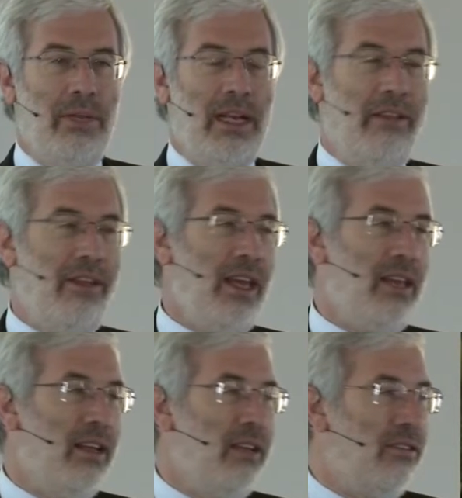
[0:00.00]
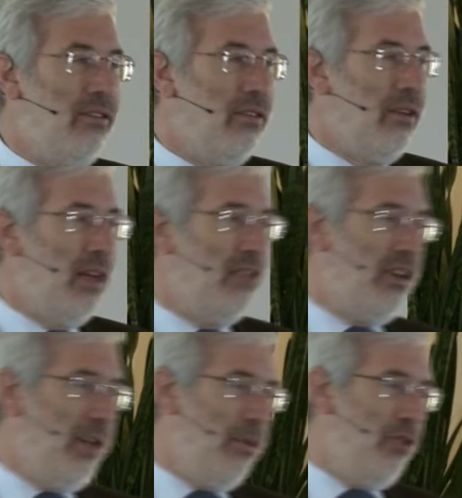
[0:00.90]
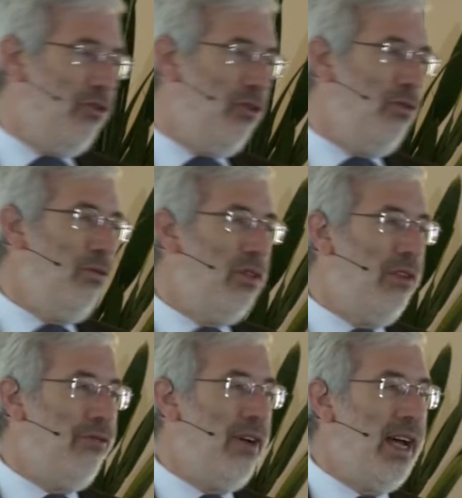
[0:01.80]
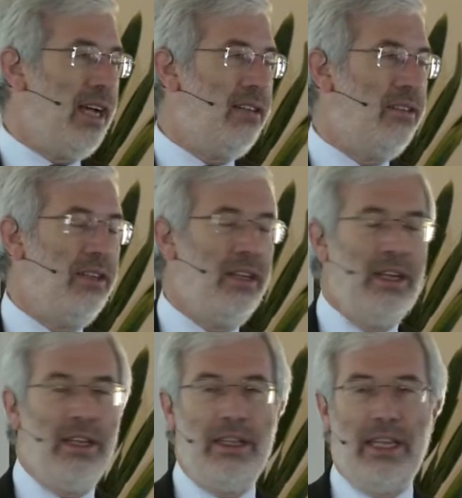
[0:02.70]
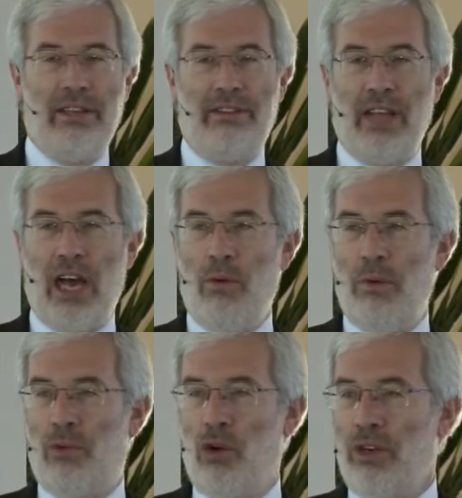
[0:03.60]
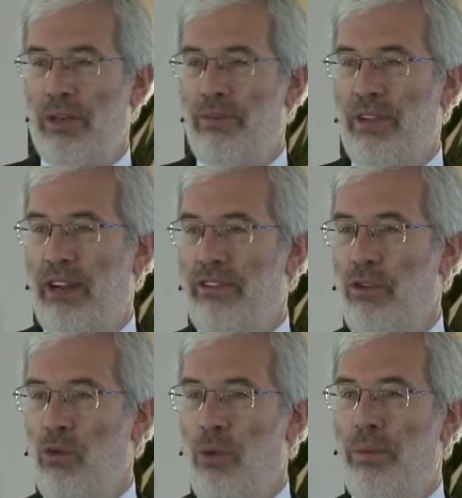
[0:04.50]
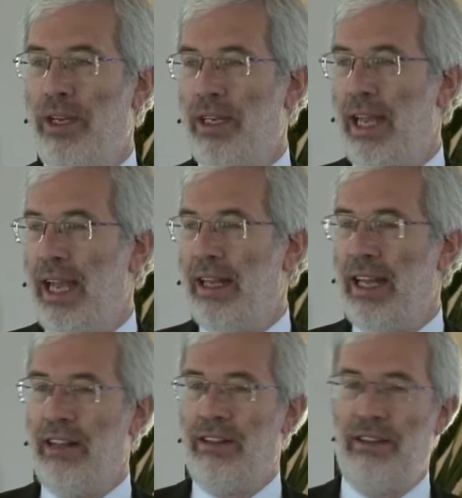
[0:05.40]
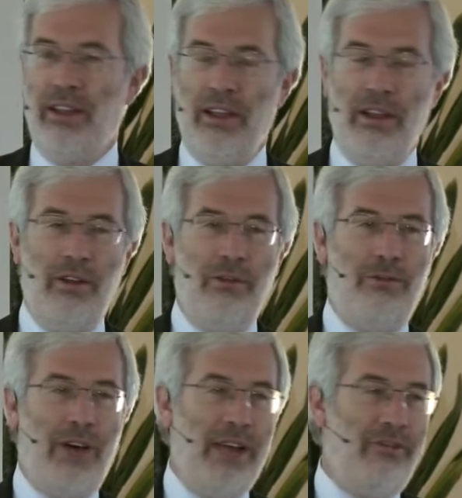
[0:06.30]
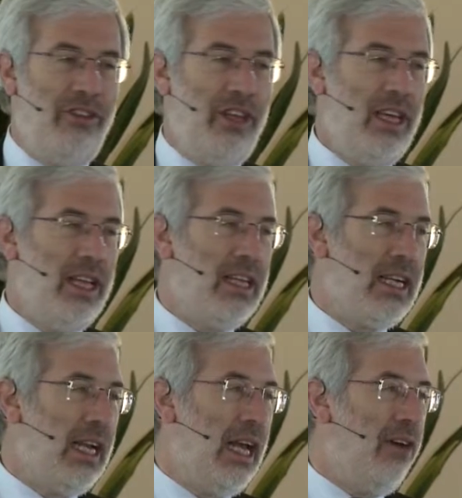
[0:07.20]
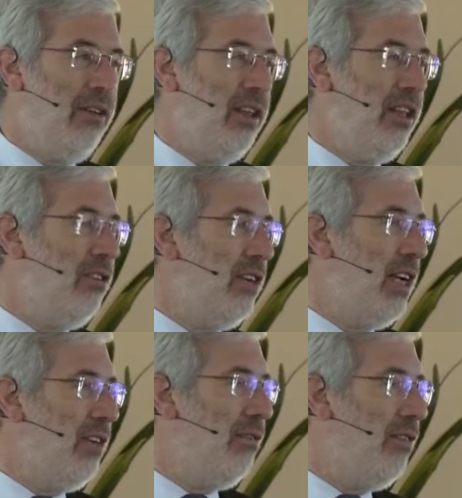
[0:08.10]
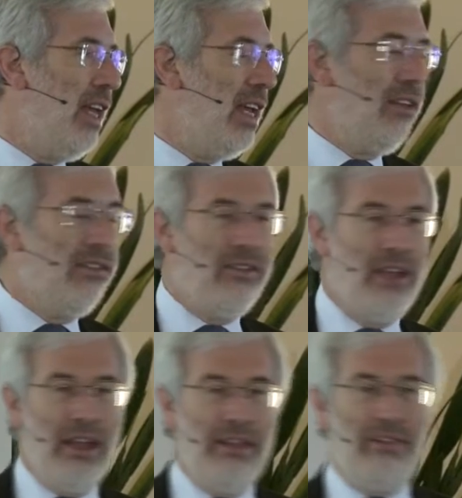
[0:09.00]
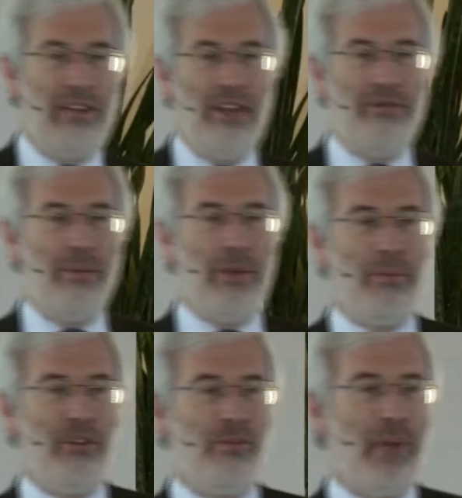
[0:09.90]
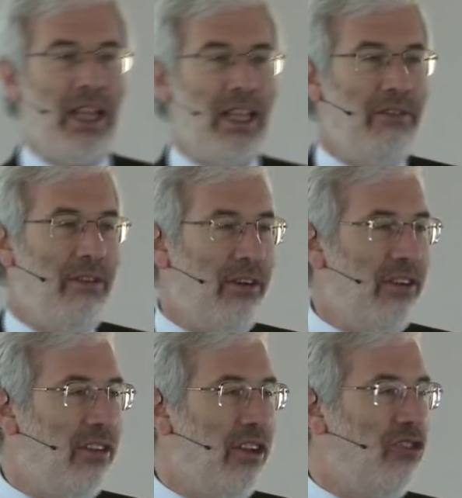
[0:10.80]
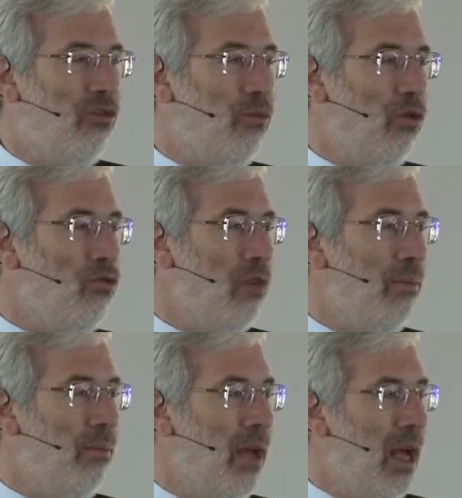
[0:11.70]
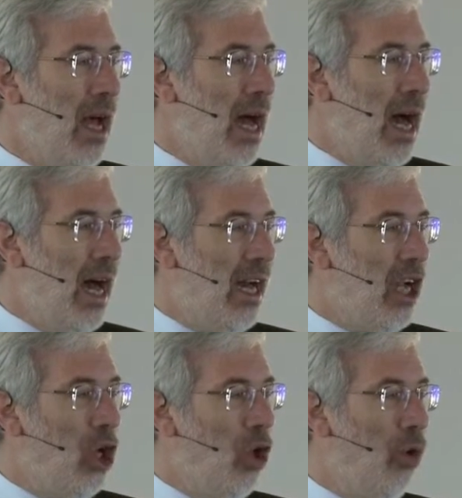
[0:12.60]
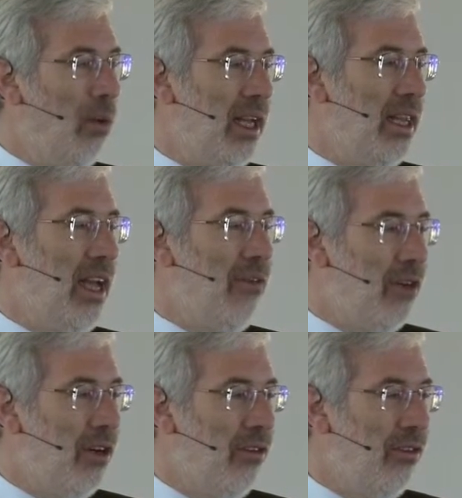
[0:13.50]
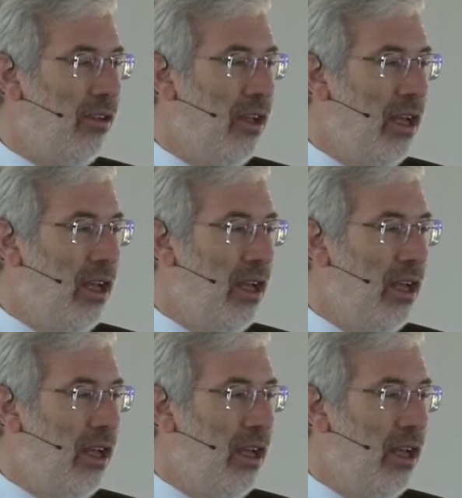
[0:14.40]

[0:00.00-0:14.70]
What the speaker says: think that's a tribute to the fact that our programs are so open and that 5G and cloud and Internet of Things, seen from the perspective of a research program, are global endeavors.